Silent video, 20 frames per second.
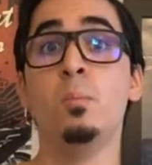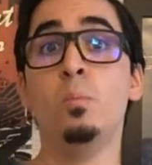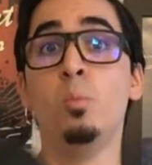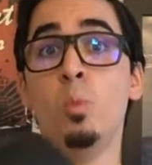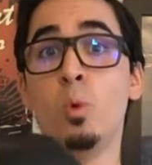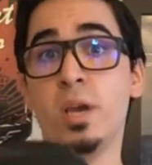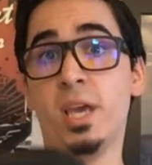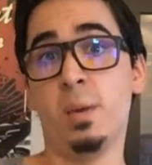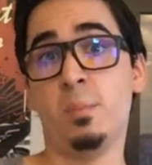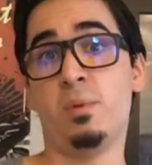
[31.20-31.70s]

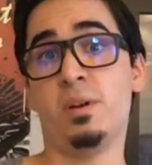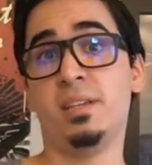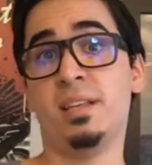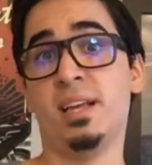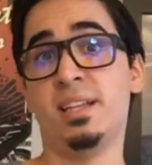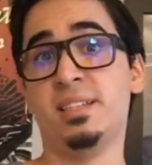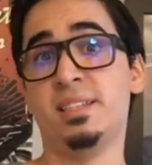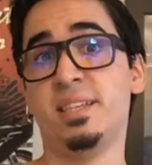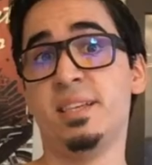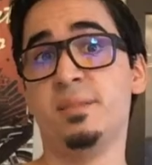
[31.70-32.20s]
Muy
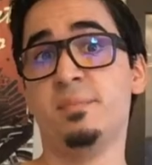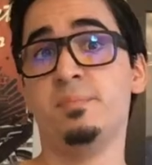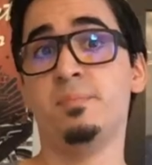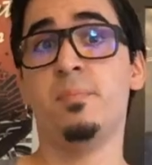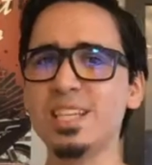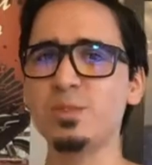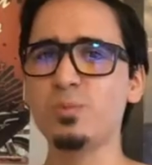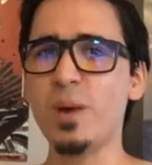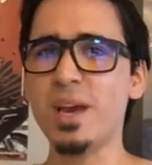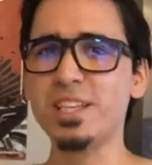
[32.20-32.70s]
importante.
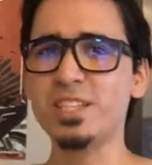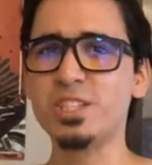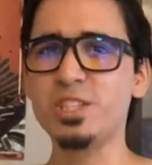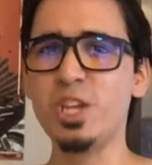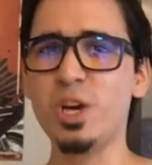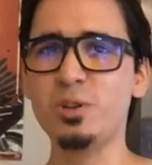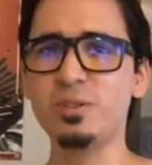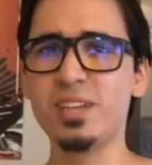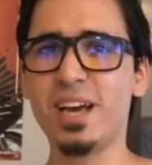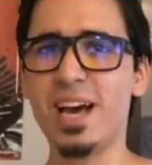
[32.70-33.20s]
Let's waste
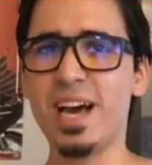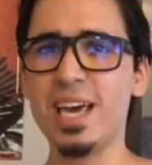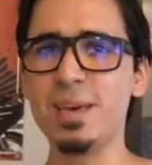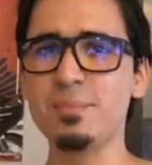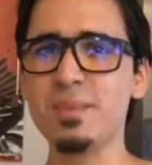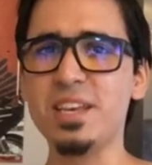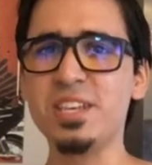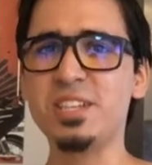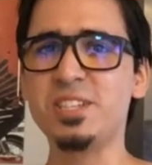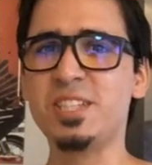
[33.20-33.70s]
no
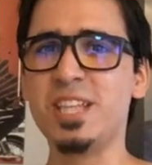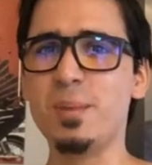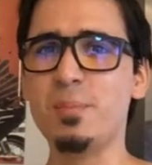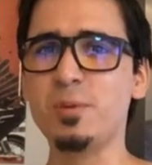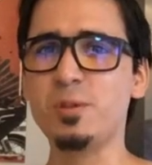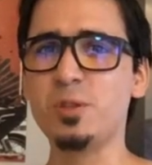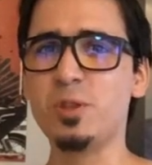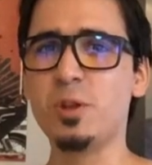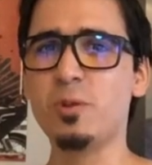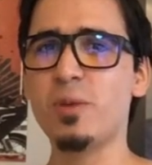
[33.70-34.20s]
time,
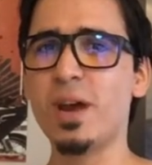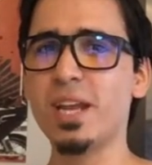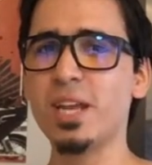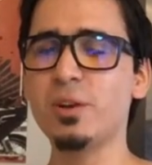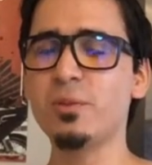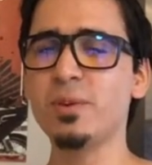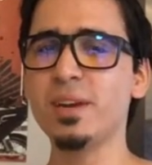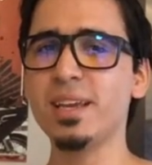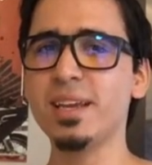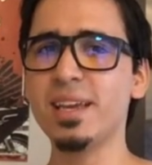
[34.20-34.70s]
step into the
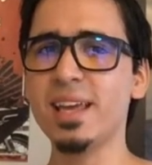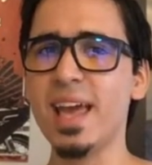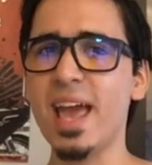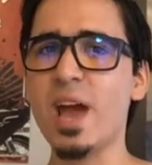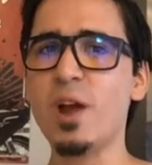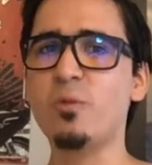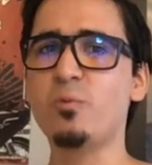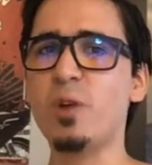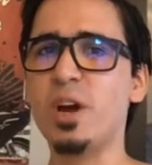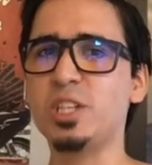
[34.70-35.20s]
writing ring,
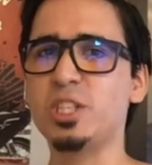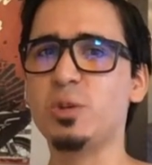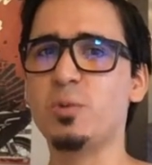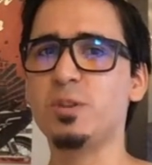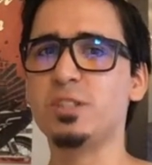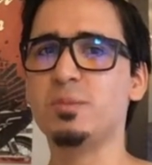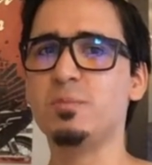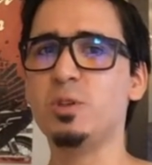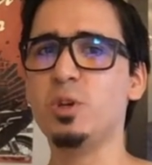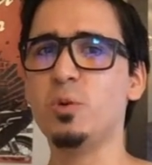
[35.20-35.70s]
and wrestle
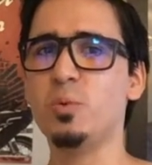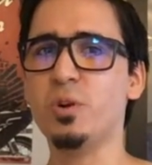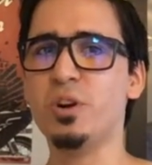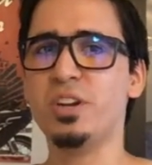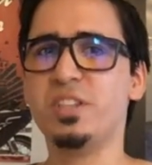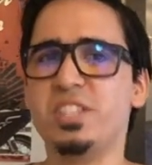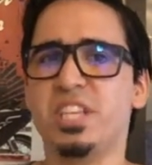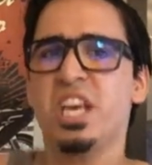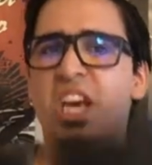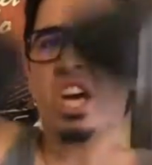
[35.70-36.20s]
with some new
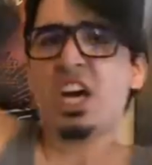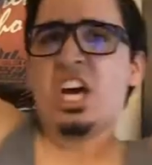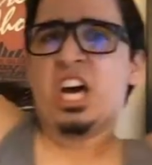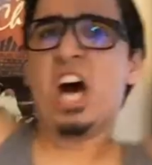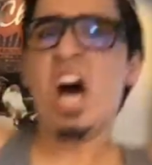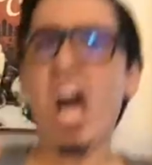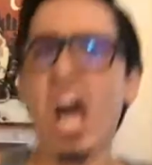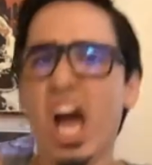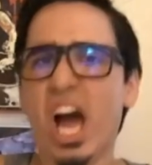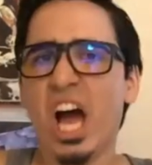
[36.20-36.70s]
words.
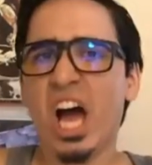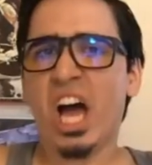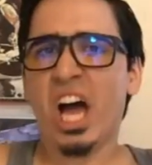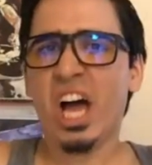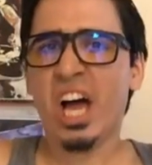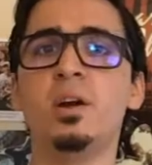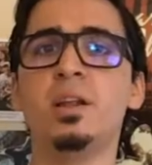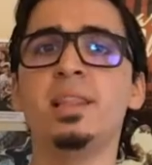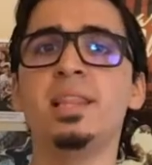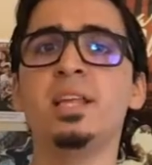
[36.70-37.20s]
Ha!
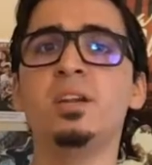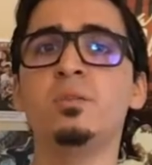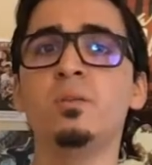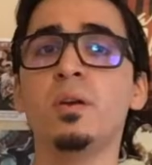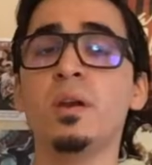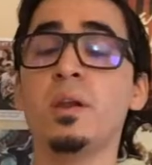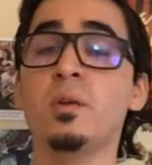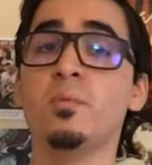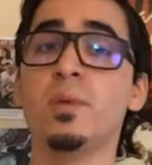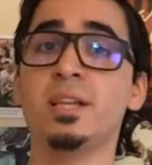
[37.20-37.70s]
Our
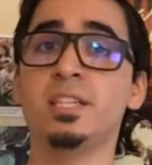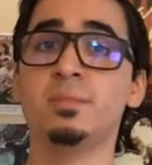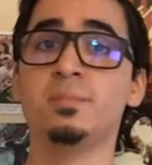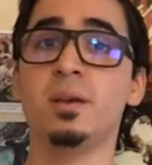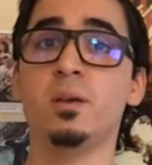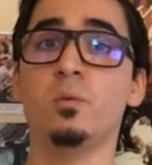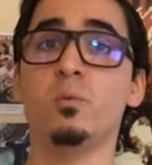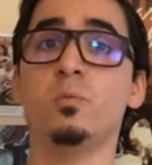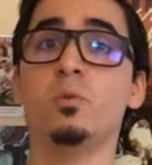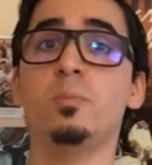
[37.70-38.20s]
literary
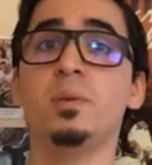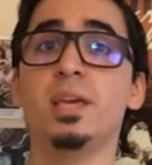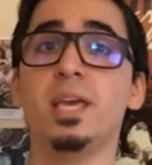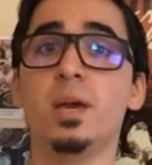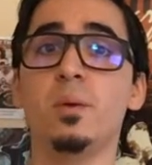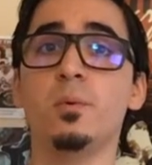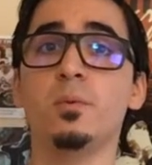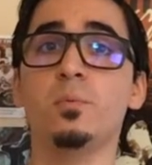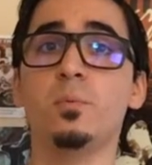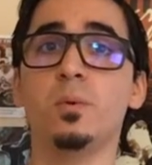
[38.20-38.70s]
regiment will
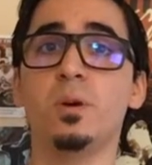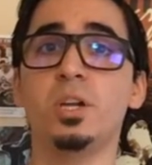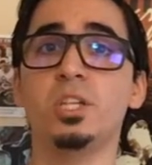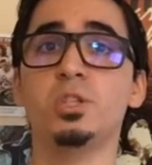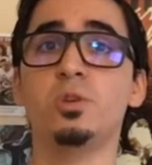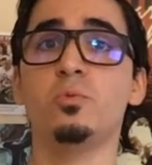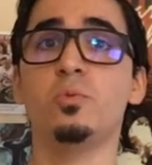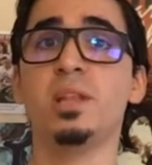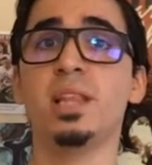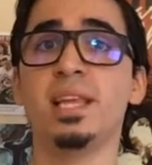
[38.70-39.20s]
begin with
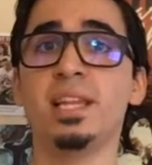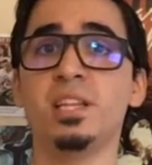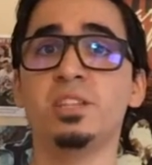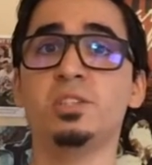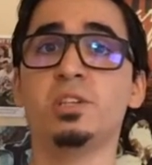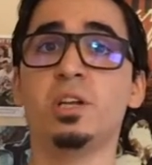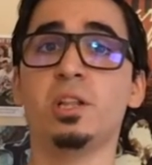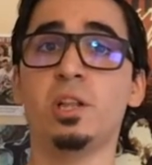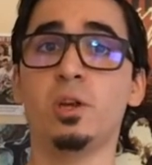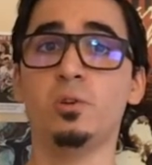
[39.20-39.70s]
words related
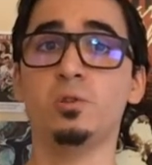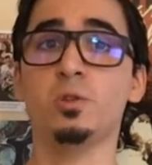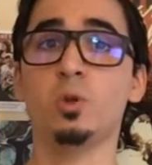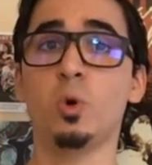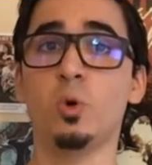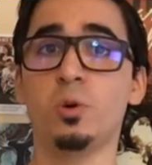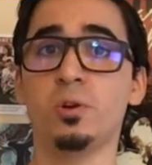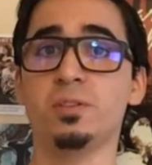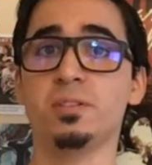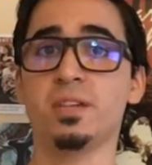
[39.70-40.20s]
to close
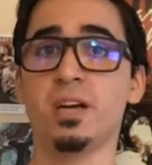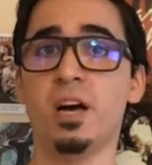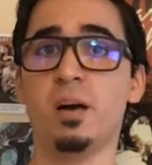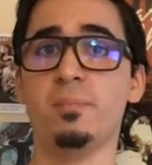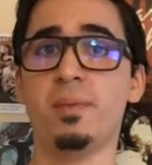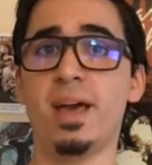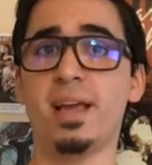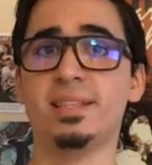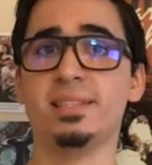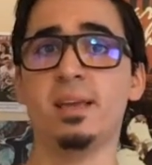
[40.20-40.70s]
quarters
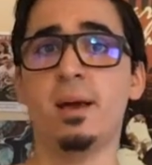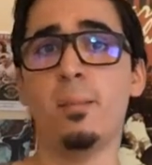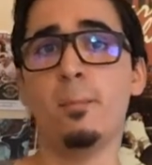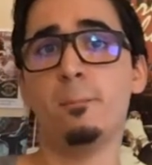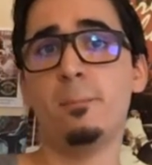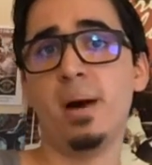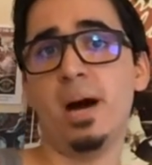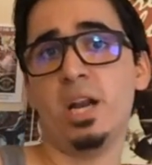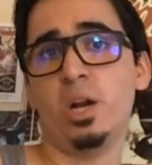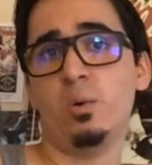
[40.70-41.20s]
combat,
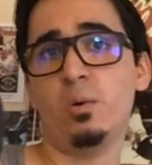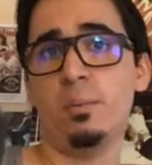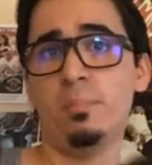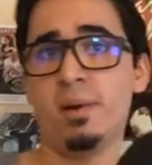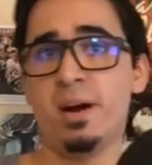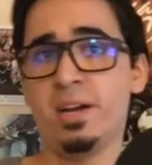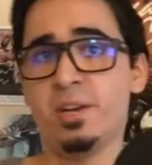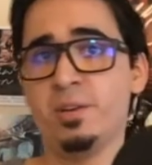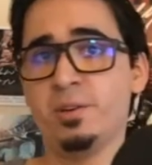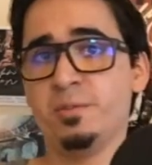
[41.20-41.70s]
mano a
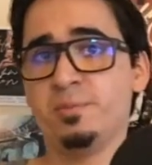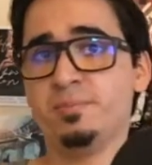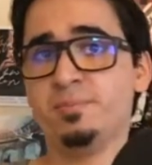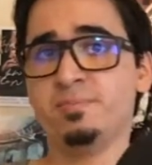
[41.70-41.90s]
mano.